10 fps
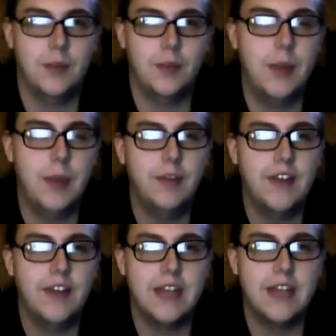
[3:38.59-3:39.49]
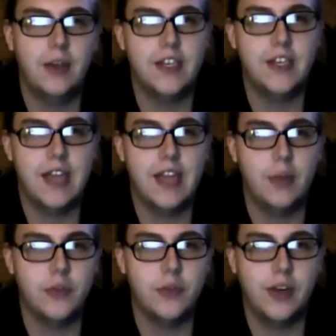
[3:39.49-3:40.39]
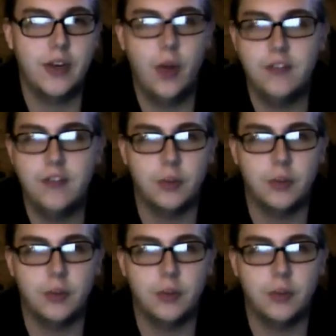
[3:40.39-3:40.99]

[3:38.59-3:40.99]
people of that town get together and try to go after him,